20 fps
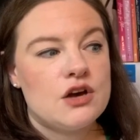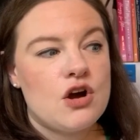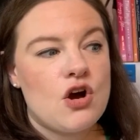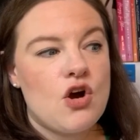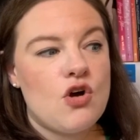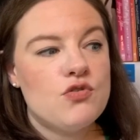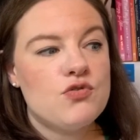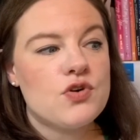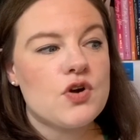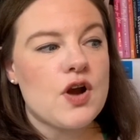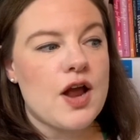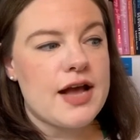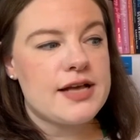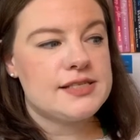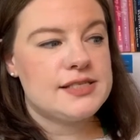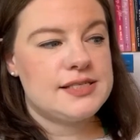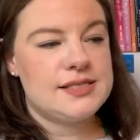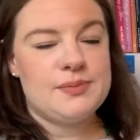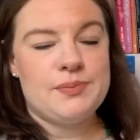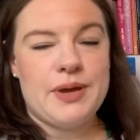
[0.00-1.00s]

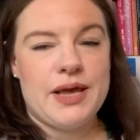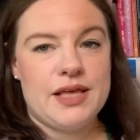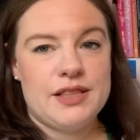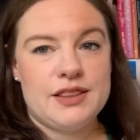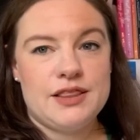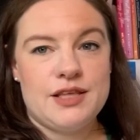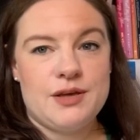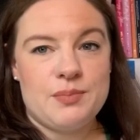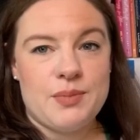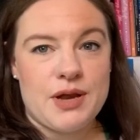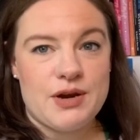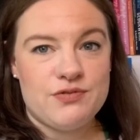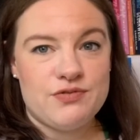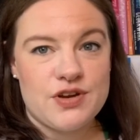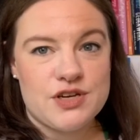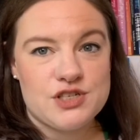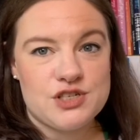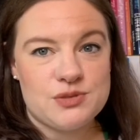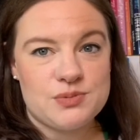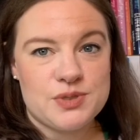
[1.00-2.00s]
overestimate the amount of
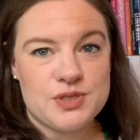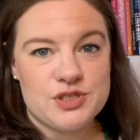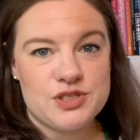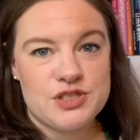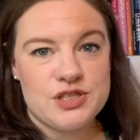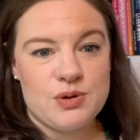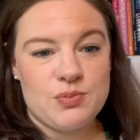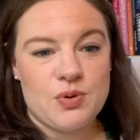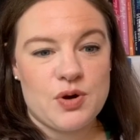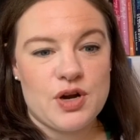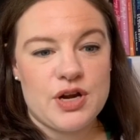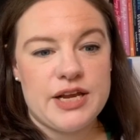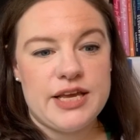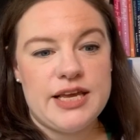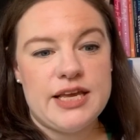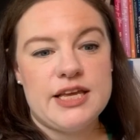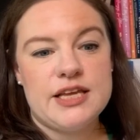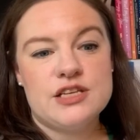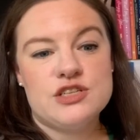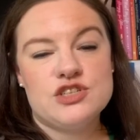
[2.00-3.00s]
vegetables that we're going to
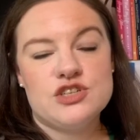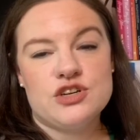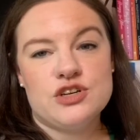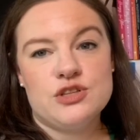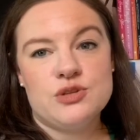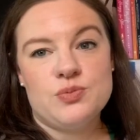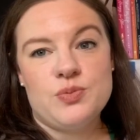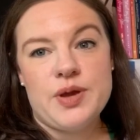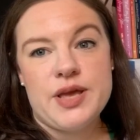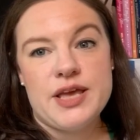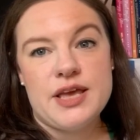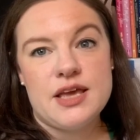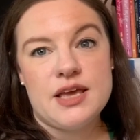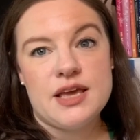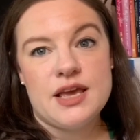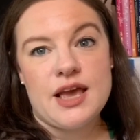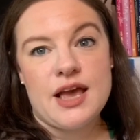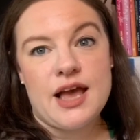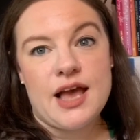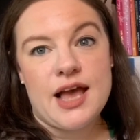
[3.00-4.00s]
eat during the
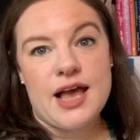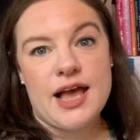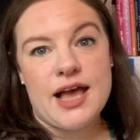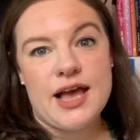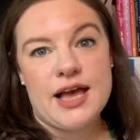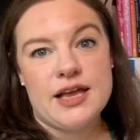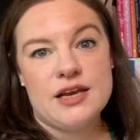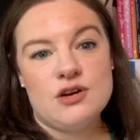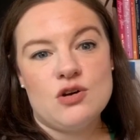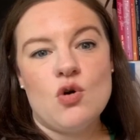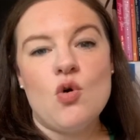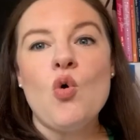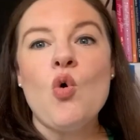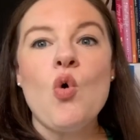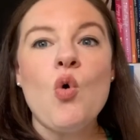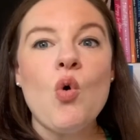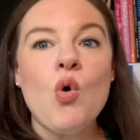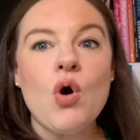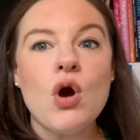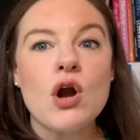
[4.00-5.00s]
week, and
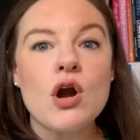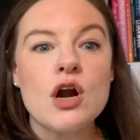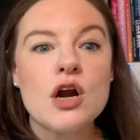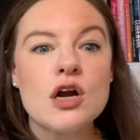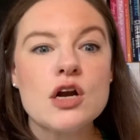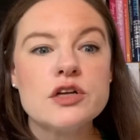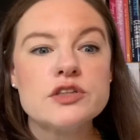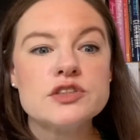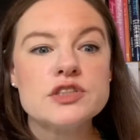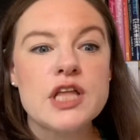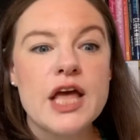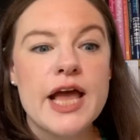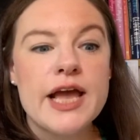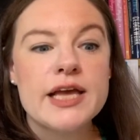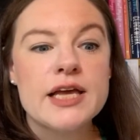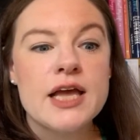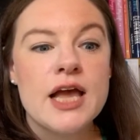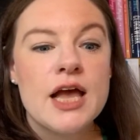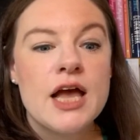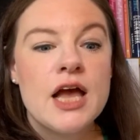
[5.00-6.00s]
or
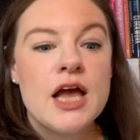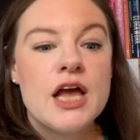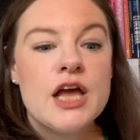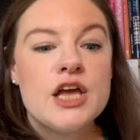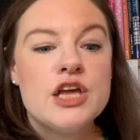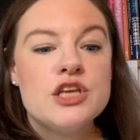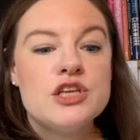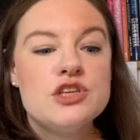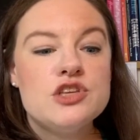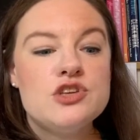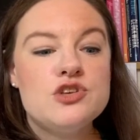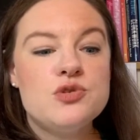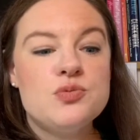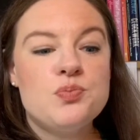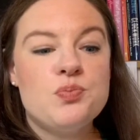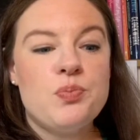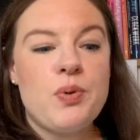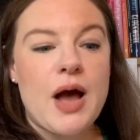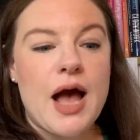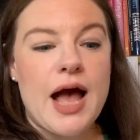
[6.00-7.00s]
like
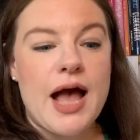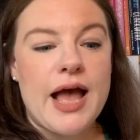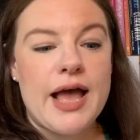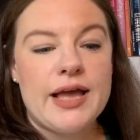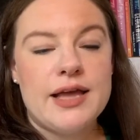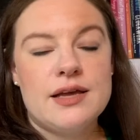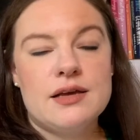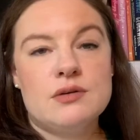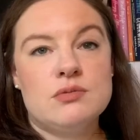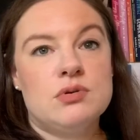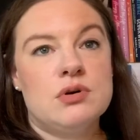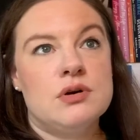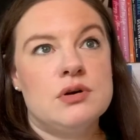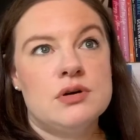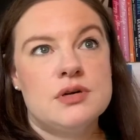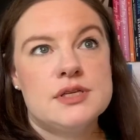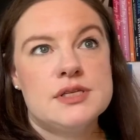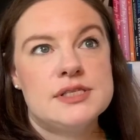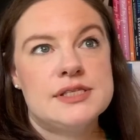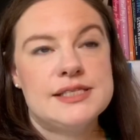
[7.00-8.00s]
you buy
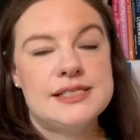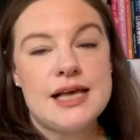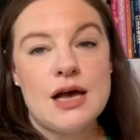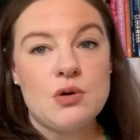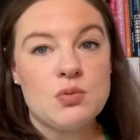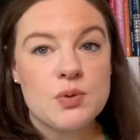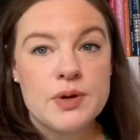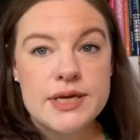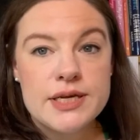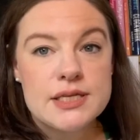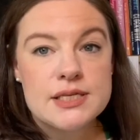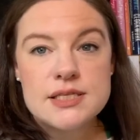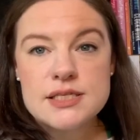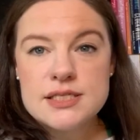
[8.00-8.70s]
celery